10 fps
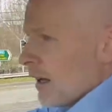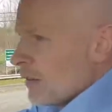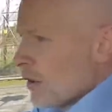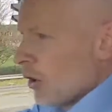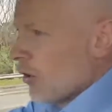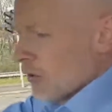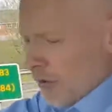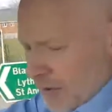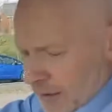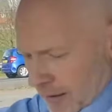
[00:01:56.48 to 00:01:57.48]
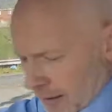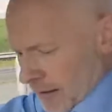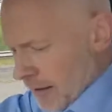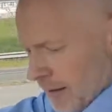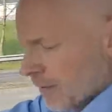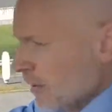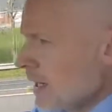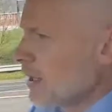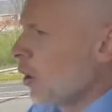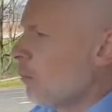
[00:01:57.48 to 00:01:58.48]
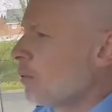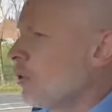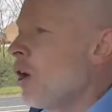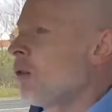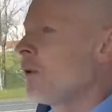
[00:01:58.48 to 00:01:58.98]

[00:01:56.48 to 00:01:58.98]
It's got the Eco Pro